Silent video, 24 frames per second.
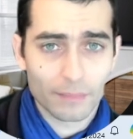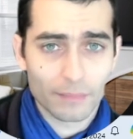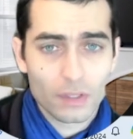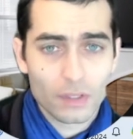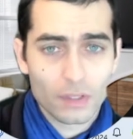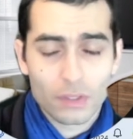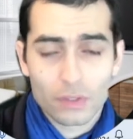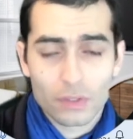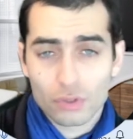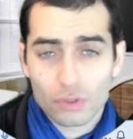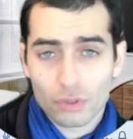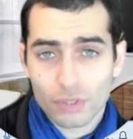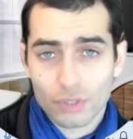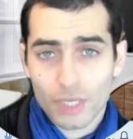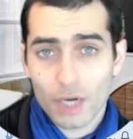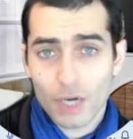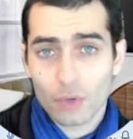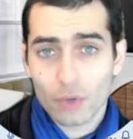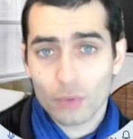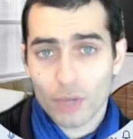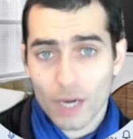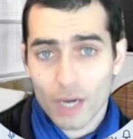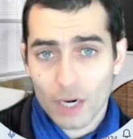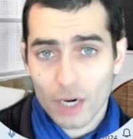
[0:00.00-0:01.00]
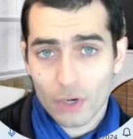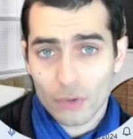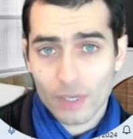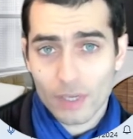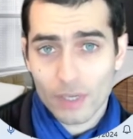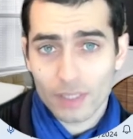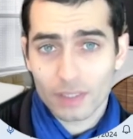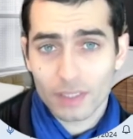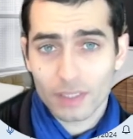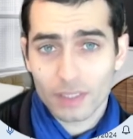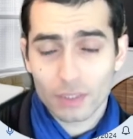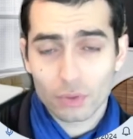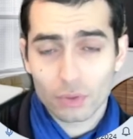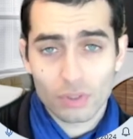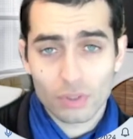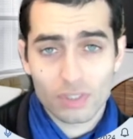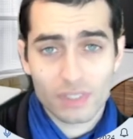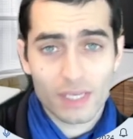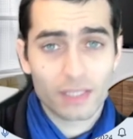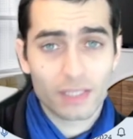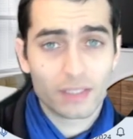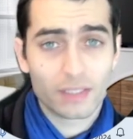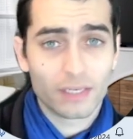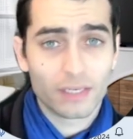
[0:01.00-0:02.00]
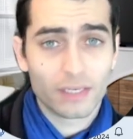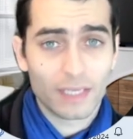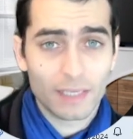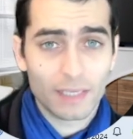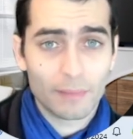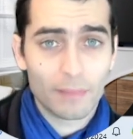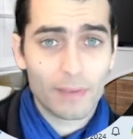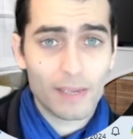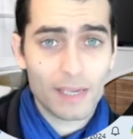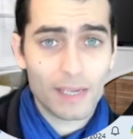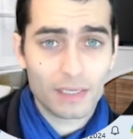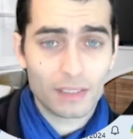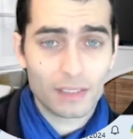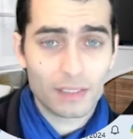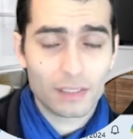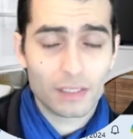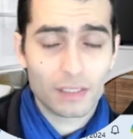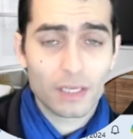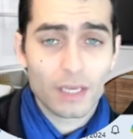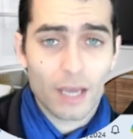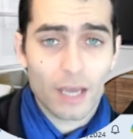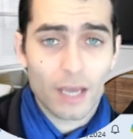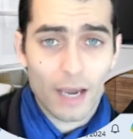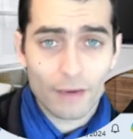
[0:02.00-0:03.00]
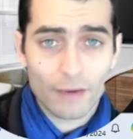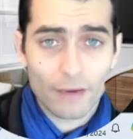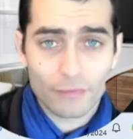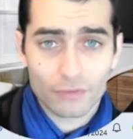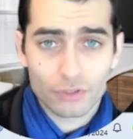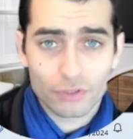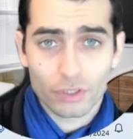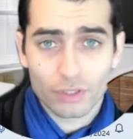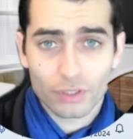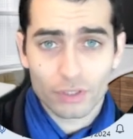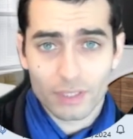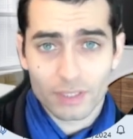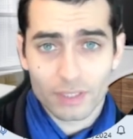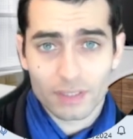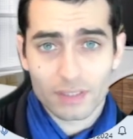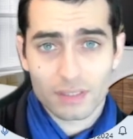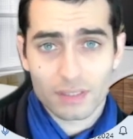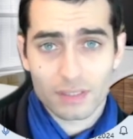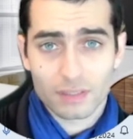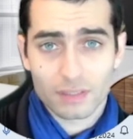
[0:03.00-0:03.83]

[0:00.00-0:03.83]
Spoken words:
So now we are ready to send an email after this.